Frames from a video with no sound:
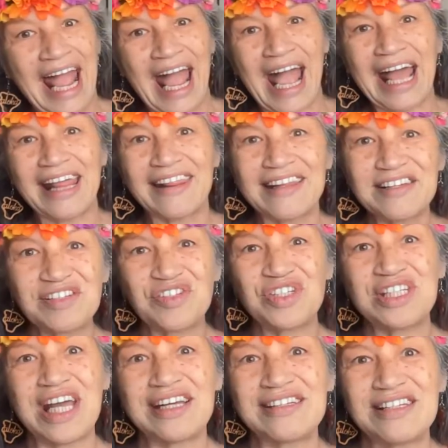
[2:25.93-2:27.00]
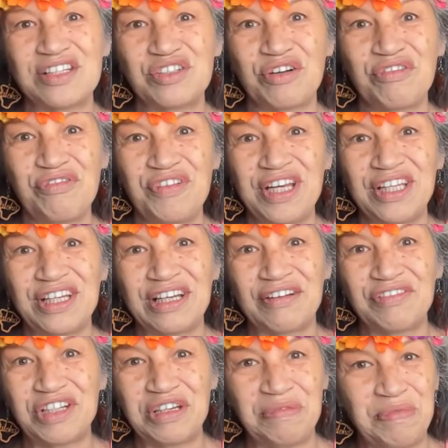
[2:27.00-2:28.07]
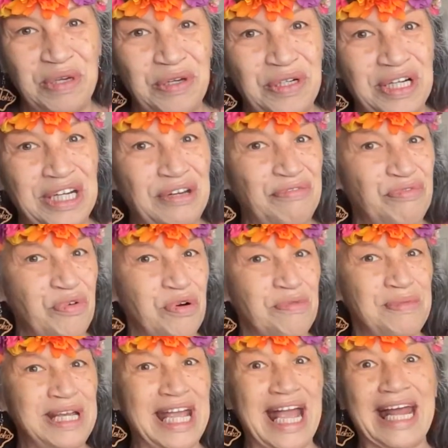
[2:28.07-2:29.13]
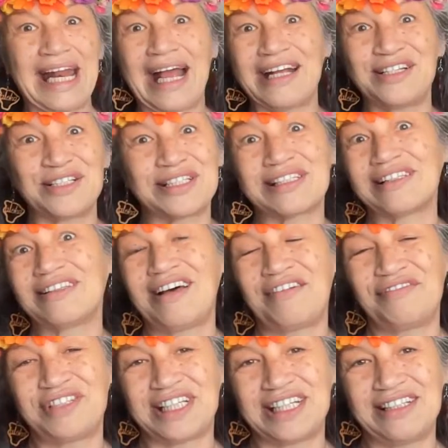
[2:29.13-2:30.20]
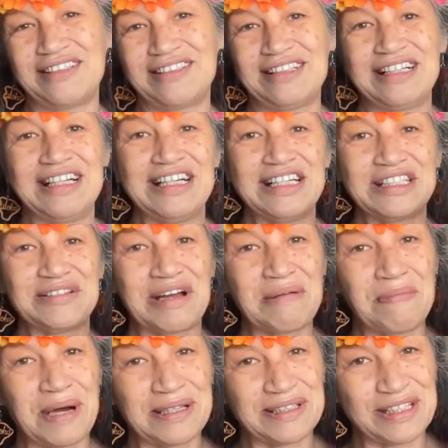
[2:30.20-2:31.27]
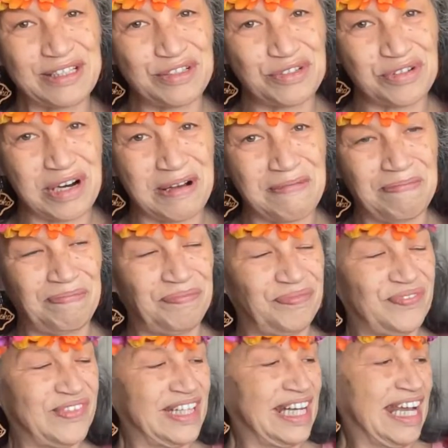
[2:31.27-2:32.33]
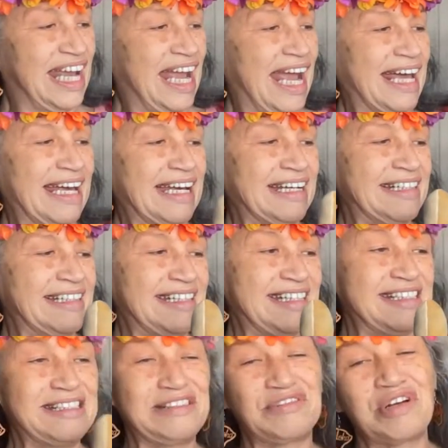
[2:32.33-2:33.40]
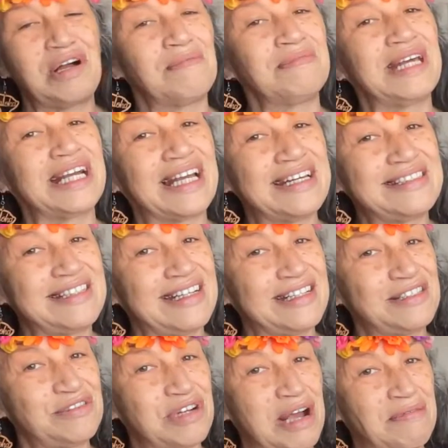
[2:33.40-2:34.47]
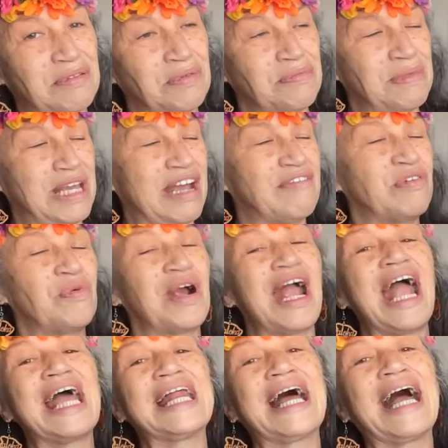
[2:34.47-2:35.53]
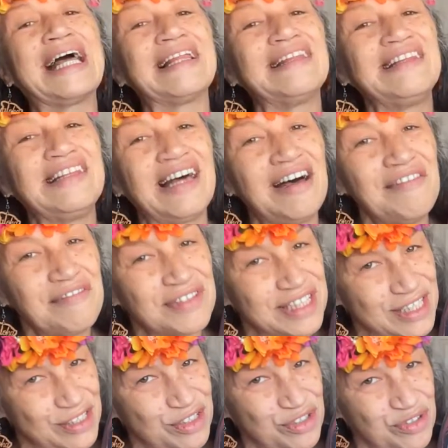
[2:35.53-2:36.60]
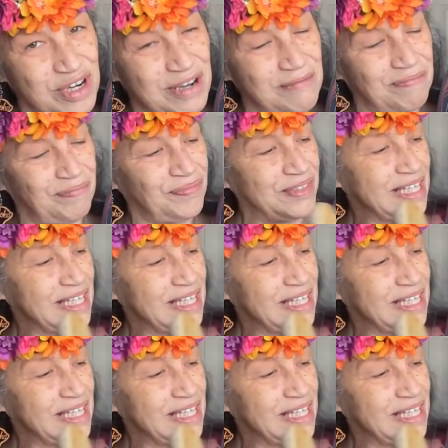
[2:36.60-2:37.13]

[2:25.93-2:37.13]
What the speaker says: And this just had such a feeling of community for me, and I just loved it. So I bought this drum. And this drum, like I said, has traveled with me everywhere, and I love this drum.